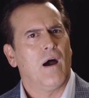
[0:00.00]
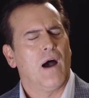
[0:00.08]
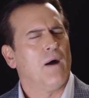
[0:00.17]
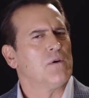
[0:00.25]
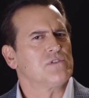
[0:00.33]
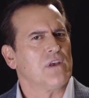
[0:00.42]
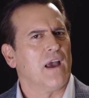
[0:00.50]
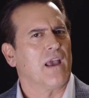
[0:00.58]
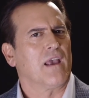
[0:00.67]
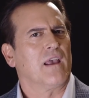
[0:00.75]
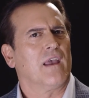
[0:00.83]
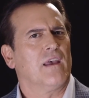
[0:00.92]
I was
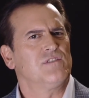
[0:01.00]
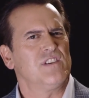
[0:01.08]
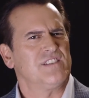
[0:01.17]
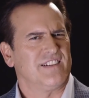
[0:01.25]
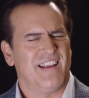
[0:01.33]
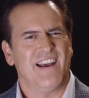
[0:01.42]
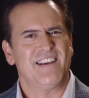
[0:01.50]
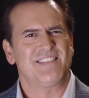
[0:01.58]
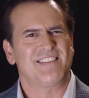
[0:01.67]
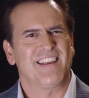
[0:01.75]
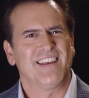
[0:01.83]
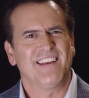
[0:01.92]
like, "Is this a
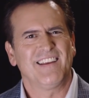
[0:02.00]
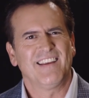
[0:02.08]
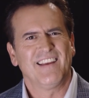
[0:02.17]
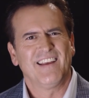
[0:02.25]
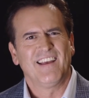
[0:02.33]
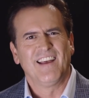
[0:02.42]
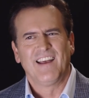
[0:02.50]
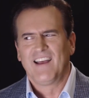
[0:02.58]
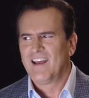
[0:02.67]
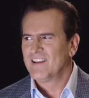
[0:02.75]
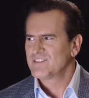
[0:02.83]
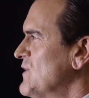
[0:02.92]
test?"
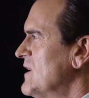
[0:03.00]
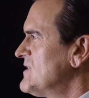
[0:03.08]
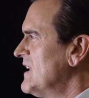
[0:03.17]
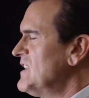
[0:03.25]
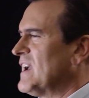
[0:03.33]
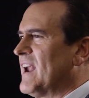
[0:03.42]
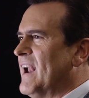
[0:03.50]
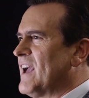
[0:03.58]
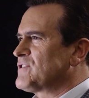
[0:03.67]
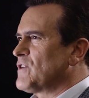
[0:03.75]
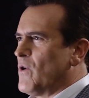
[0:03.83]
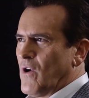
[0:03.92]
So I said, "You got an
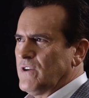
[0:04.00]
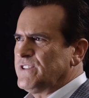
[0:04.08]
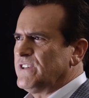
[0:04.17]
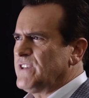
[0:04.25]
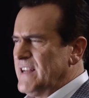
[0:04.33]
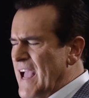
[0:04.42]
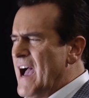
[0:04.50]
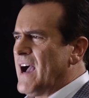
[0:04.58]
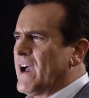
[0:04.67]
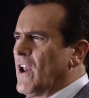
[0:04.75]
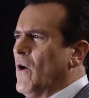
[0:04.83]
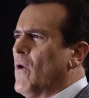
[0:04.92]
extra horse?" He said, "Yeah, I
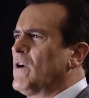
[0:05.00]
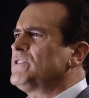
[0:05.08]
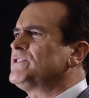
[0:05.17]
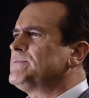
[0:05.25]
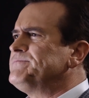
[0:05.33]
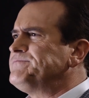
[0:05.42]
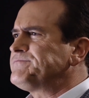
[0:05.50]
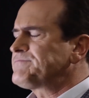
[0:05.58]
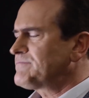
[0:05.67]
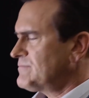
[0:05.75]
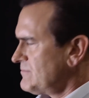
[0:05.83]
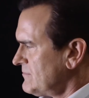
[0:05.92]
got a horse."
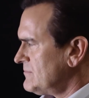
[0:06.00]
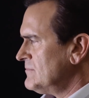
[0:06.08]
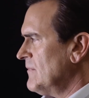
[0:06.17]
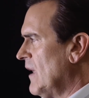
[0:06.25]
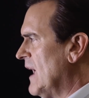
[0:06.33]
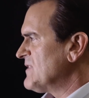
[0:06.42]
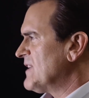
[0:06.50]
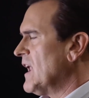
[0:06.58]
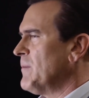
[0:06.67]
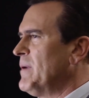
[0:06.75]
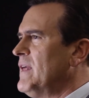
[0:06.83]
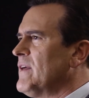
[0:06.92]
I said,
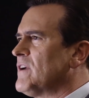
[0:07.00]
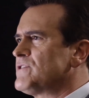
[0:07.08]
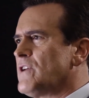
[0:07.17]
"I'll be there."